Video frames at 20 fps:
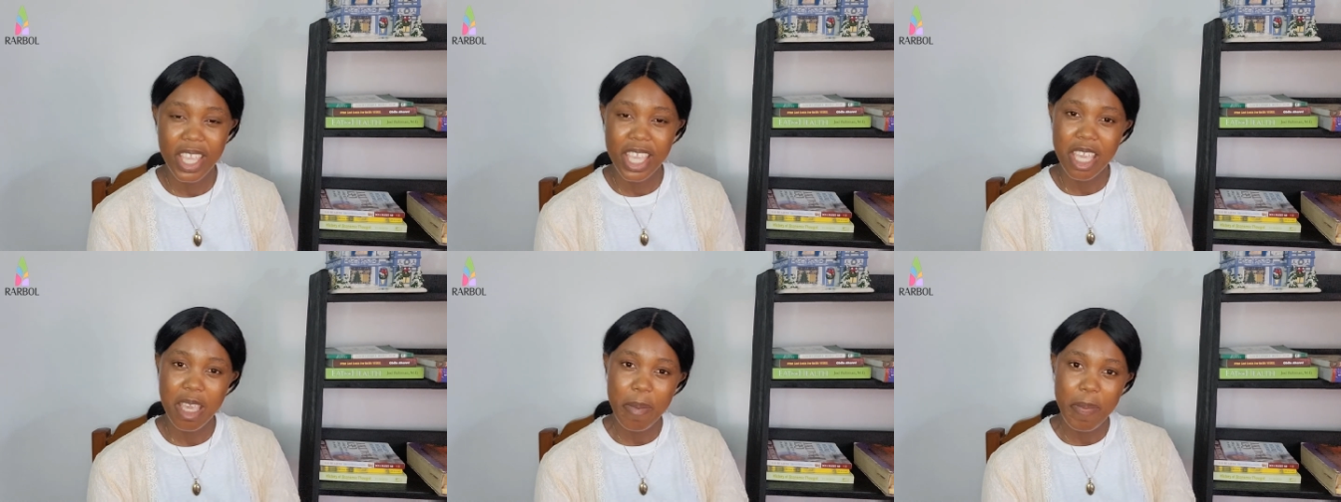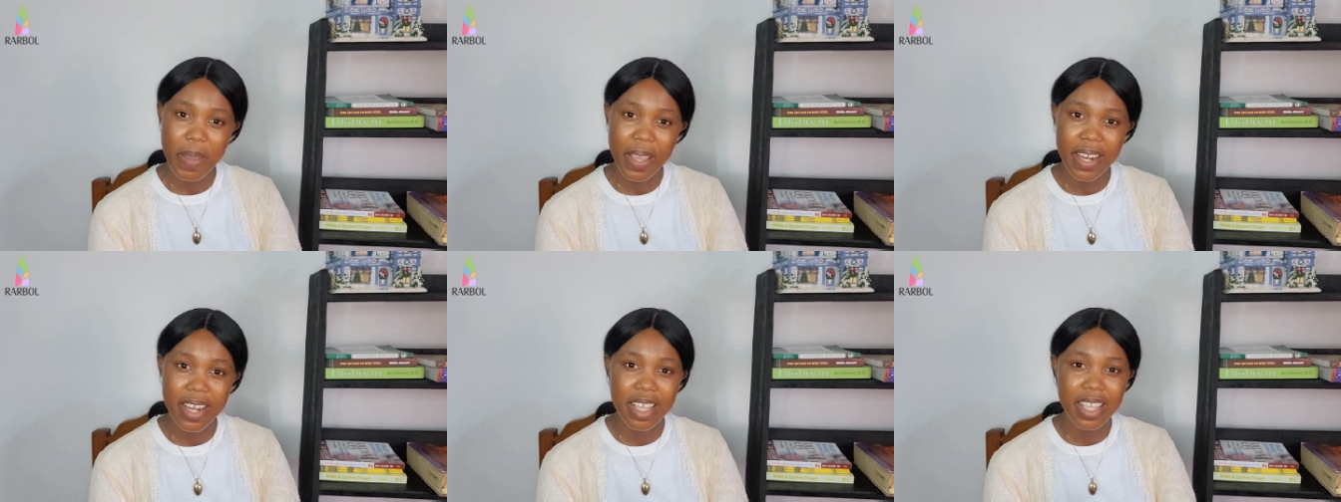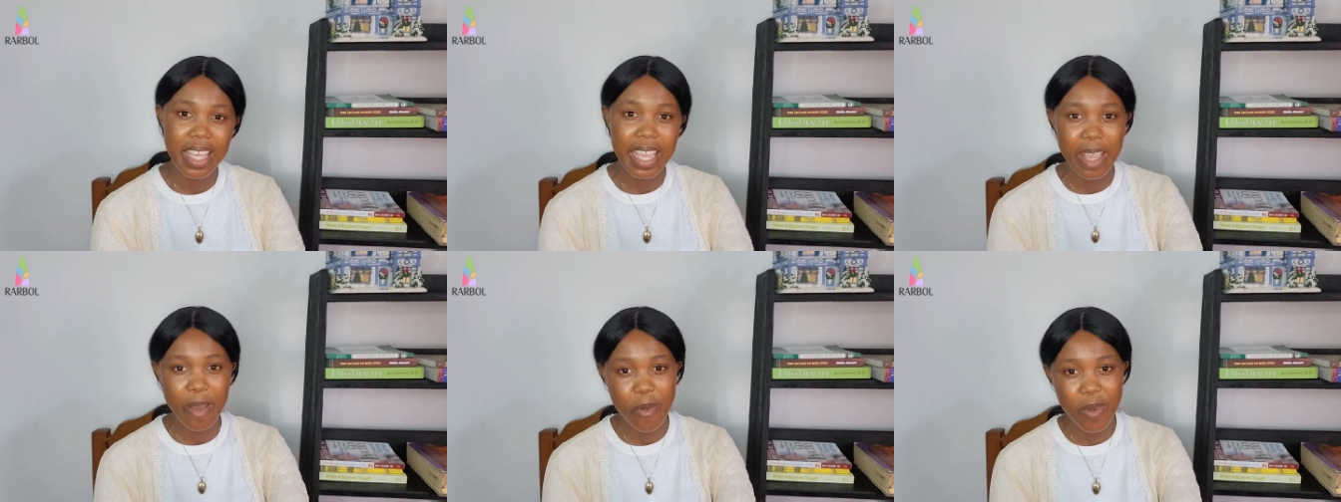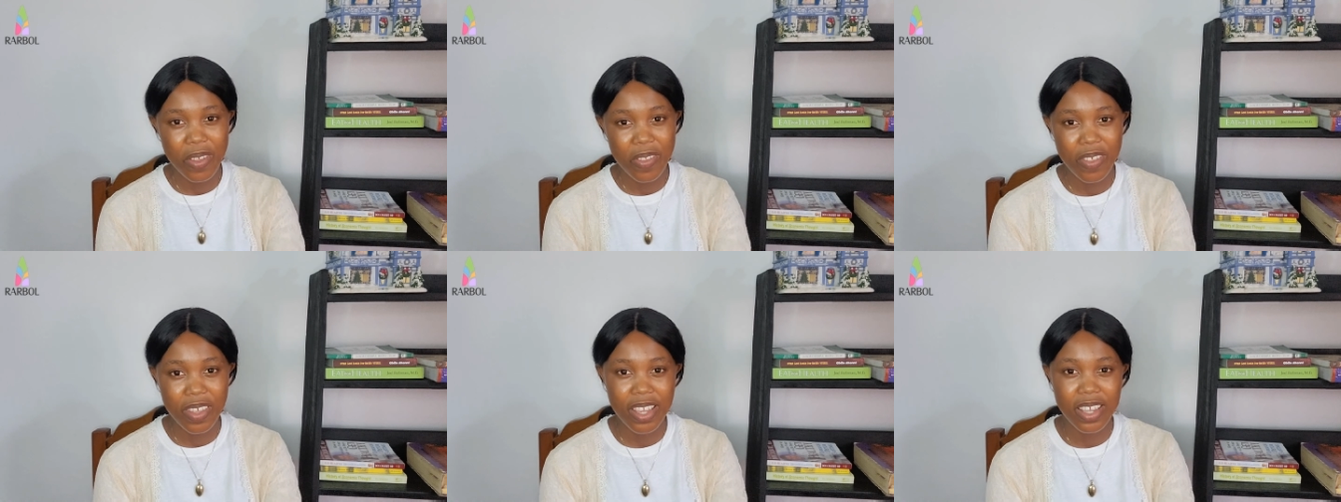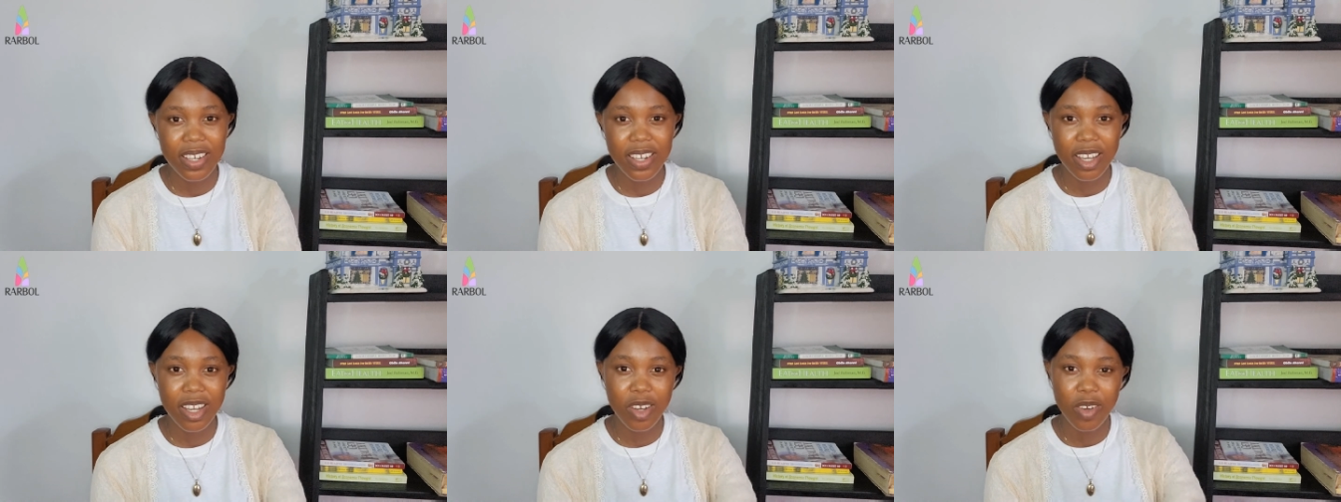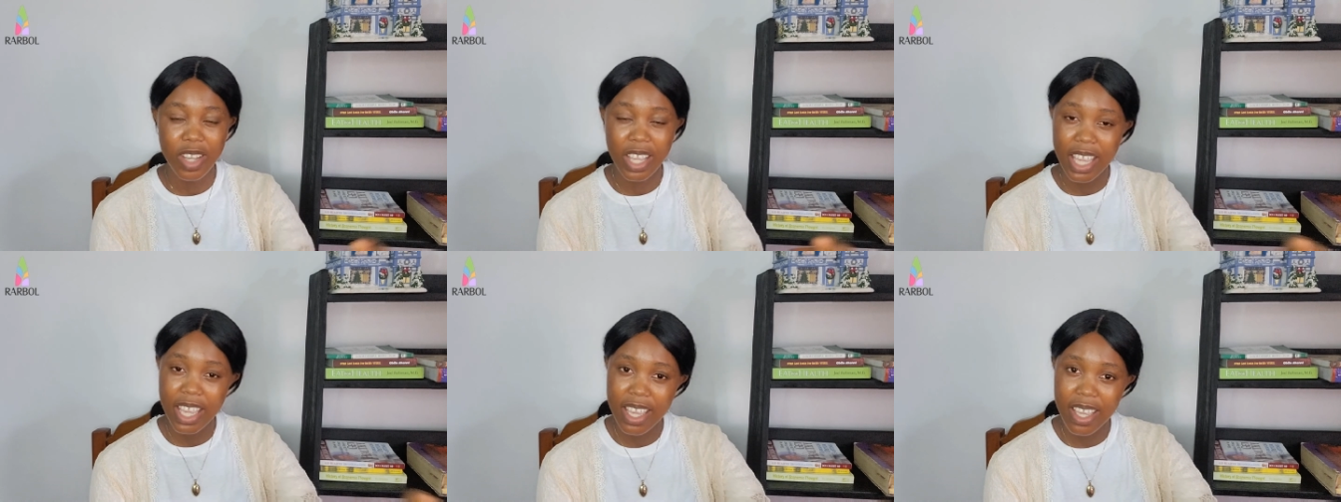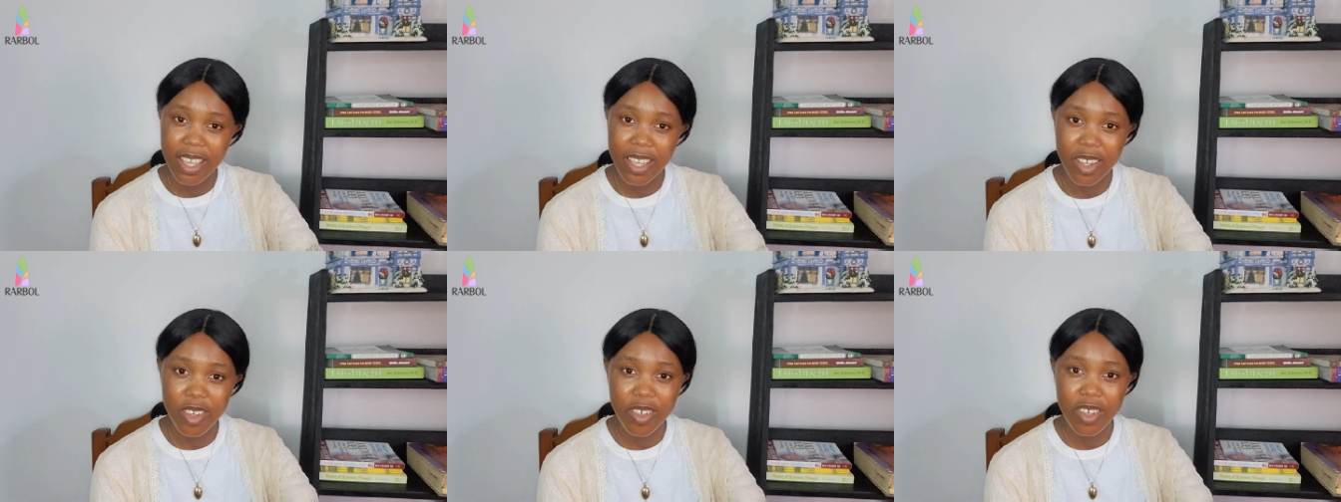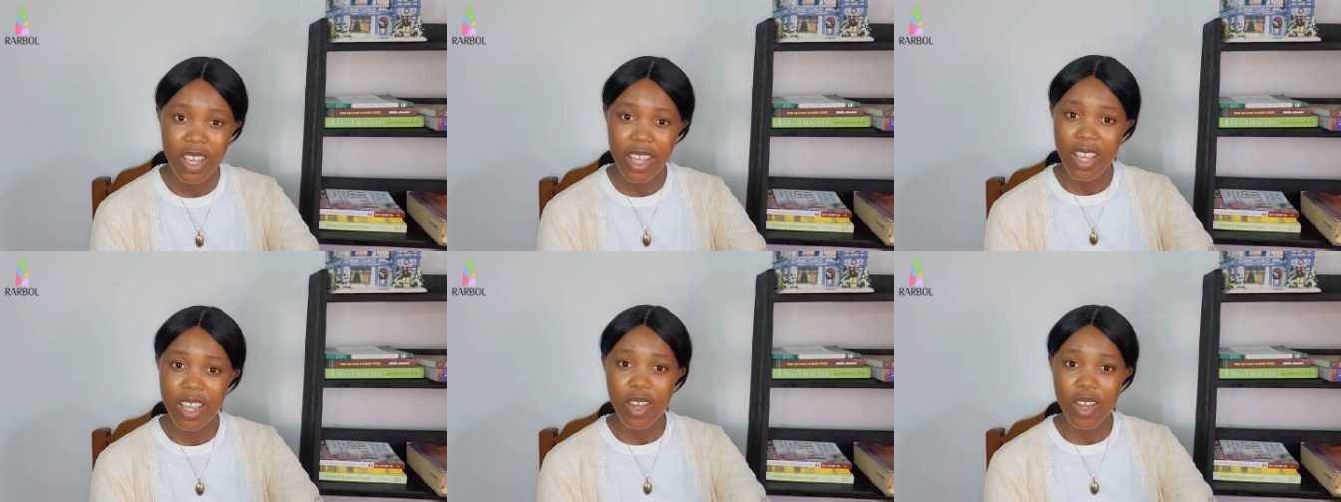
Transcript: keeping it within the key